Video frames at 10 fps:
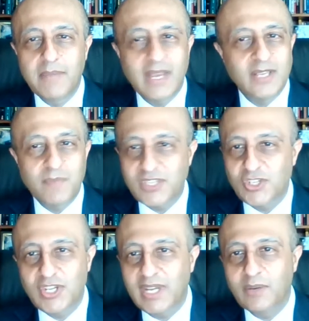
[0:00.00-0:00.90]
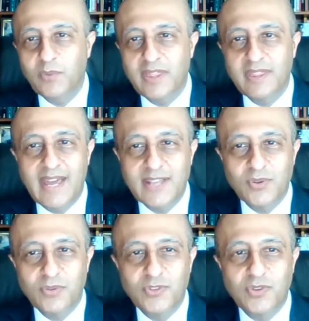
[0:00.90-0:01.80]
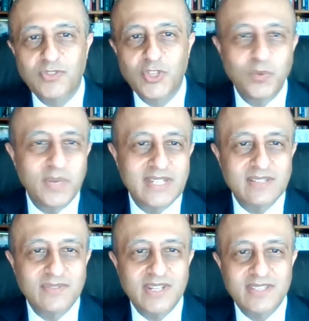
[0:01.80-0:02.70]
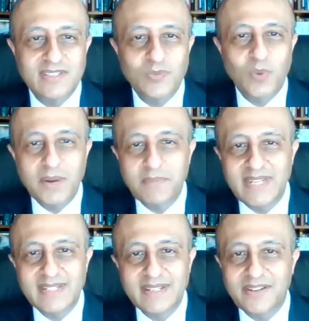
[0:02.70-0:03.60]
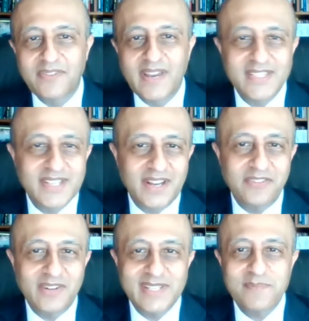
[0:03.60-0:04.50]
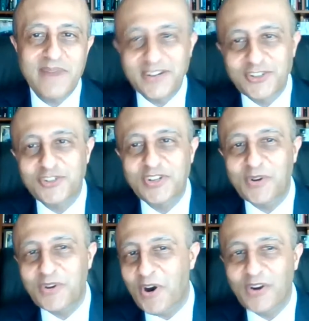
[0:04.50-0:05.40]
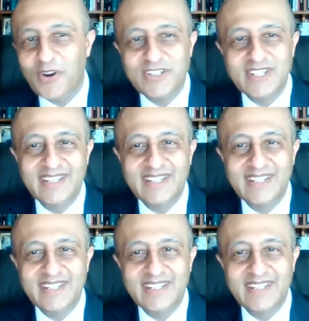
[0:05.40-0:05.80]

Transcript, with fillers: mixed messaging and whether that's on sort of two meters versus one meter, face coverings are mandatory or not,